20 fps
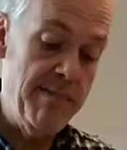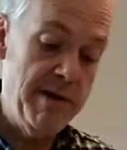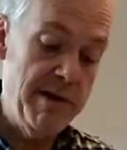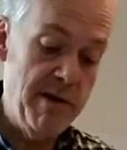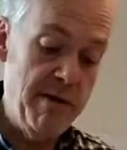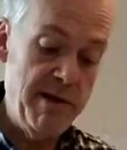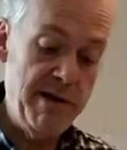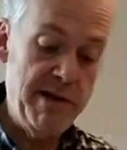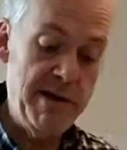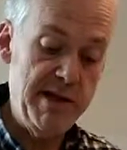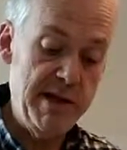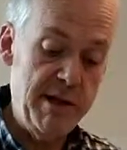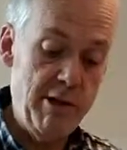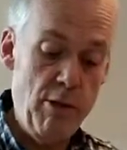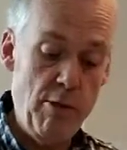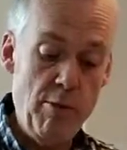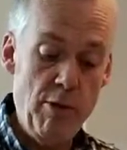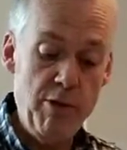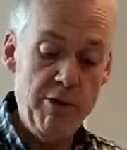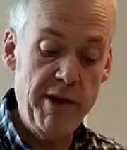so this is a
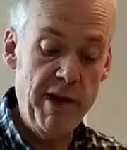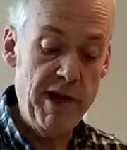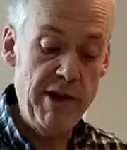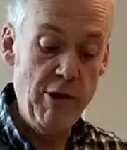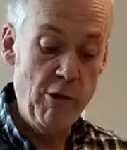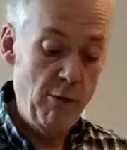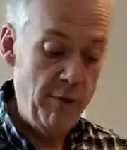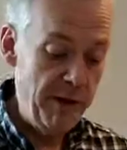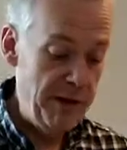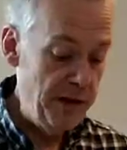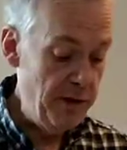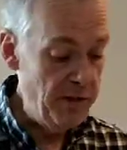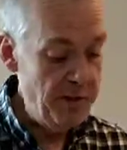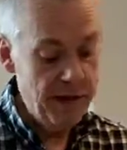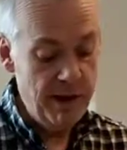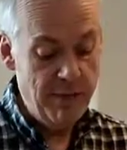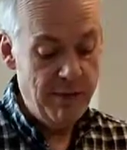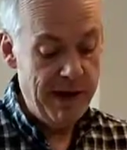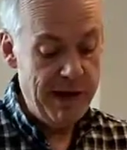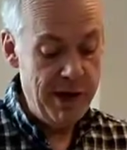lot more than I normally do, so
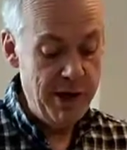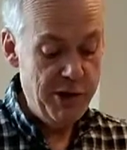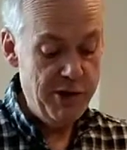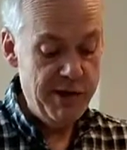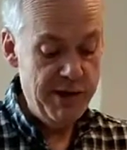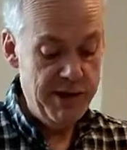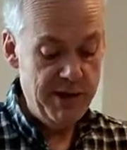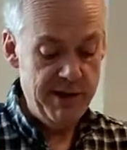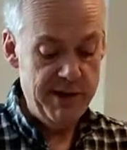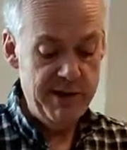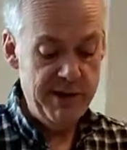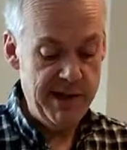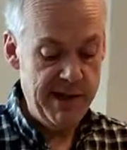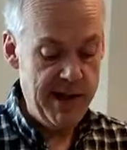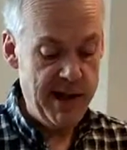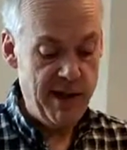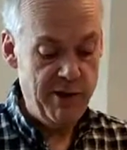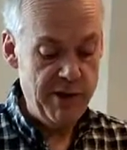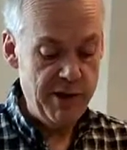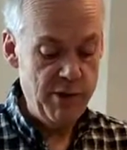it'll be interesting to see
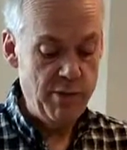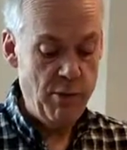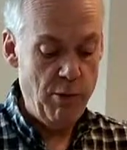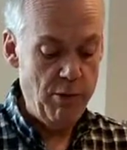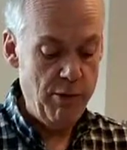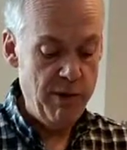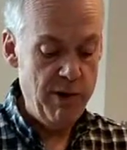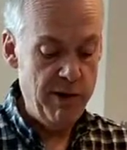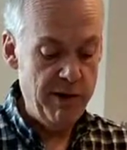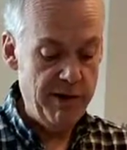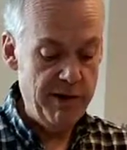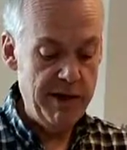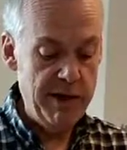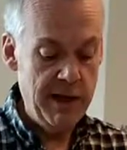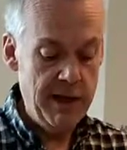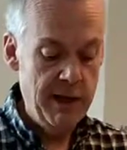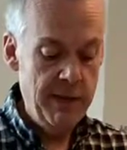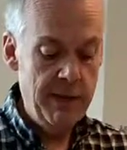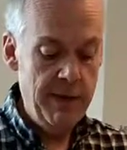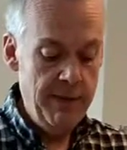how this one works
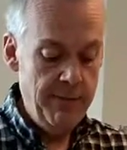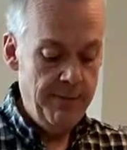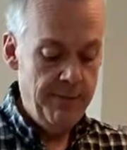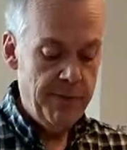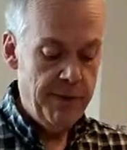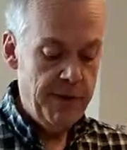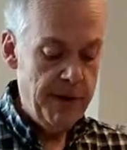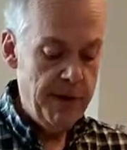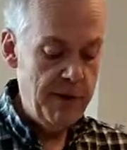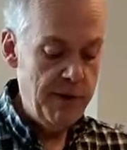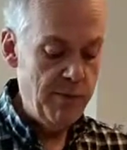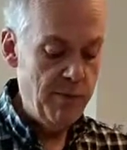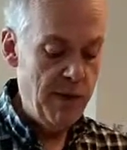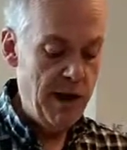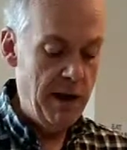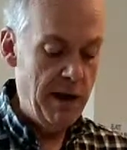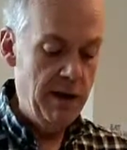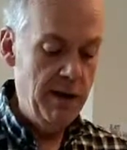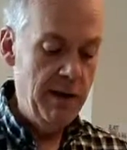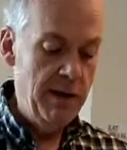as
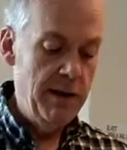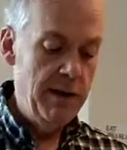well.